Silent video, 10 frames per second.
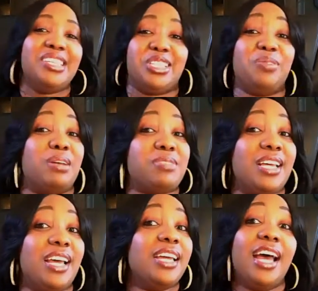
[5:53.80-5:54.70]
See what I'm
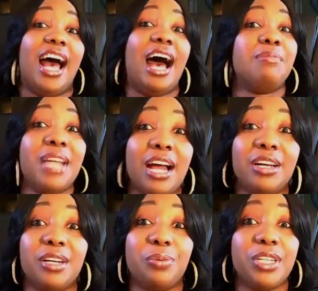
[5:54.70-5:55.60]
saying? I'm not
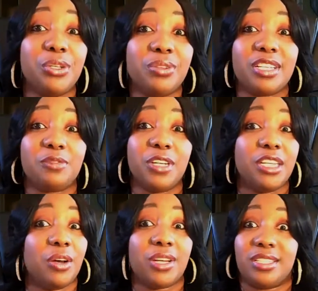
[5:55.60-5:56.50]
going to redo this
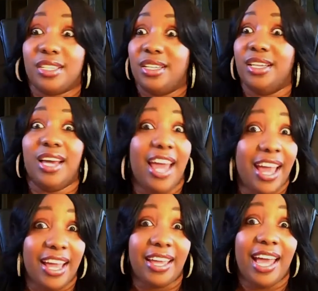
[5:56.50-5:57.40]
video cuz
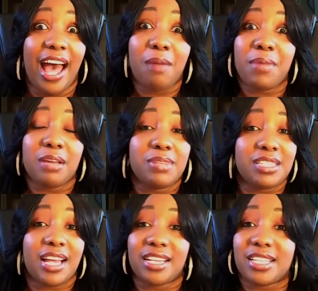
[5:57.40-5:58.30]
hey, I make
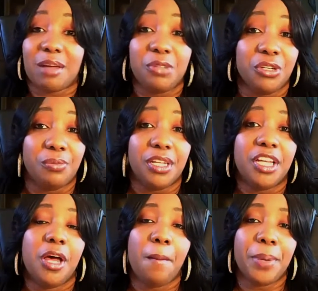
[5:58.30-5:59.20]
mistakes. I'm human.
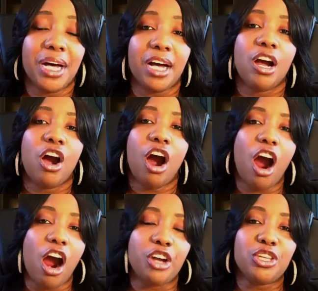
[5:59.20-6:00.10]
But
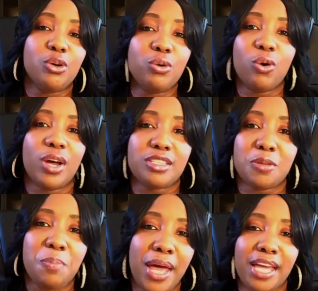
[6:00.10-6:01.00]
are you going
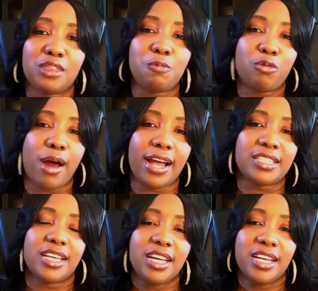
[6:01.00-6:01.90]
to pay the
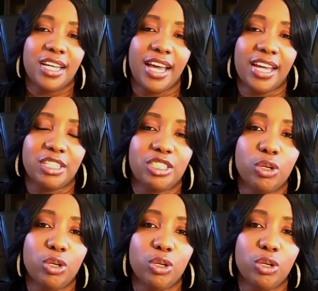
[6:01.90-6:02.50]
price and